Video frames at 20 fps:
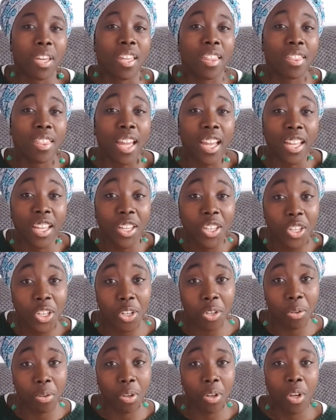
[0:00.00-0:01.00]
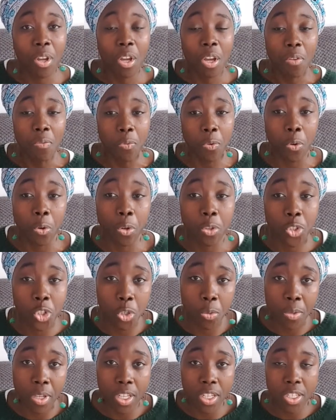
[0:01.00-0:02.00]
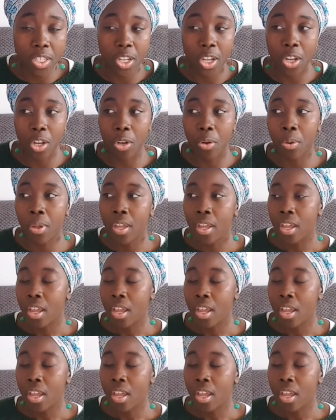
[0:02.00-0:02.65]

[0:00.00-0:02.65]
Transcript: thank you for doing so.